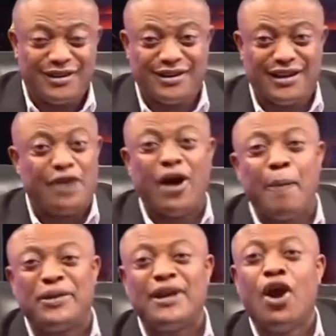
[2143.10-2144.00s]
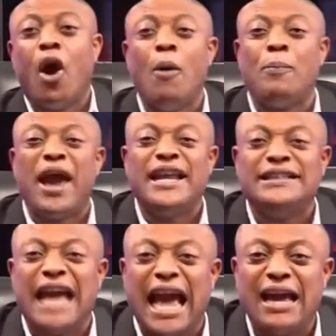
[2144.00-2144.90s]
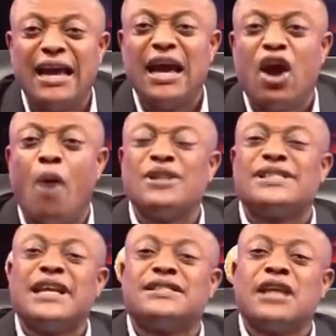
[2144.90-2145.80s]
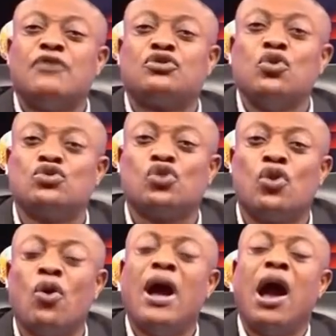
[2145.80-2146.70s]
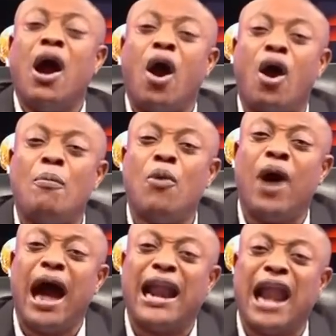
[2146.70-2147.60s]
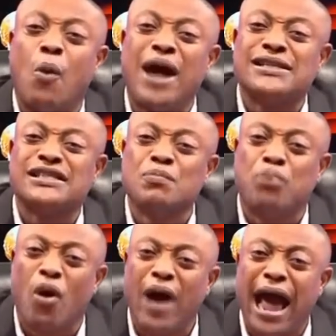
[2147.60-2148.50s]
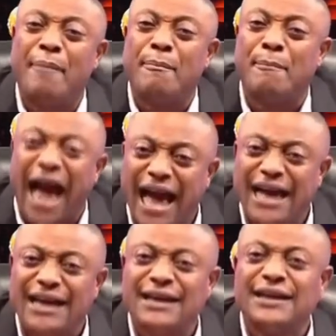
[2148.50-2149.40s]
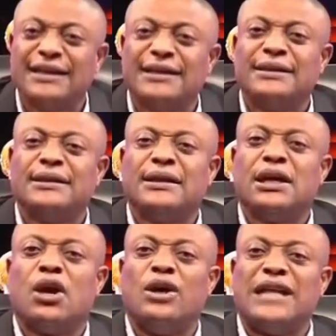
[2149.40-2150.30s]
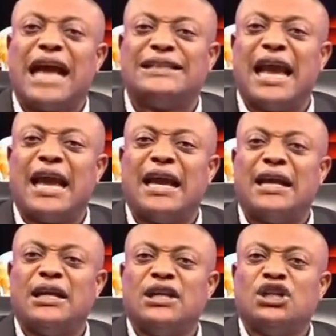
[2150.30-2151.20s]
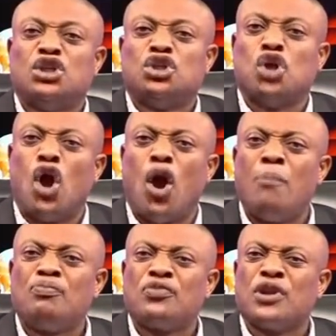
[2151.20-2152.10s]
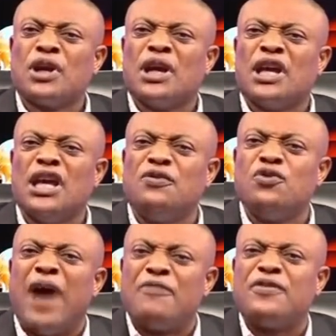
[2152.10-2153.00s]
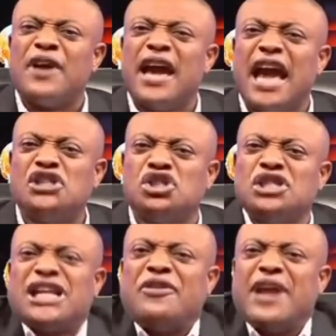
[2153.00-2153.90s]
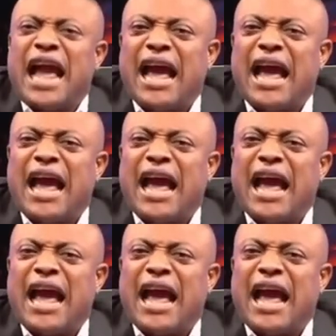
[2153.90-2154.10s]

They are not happy. Omo paying yet. Omo says a tune so omo allowance in po Mmra. Oh yes, yeah. So if you have a judiciary,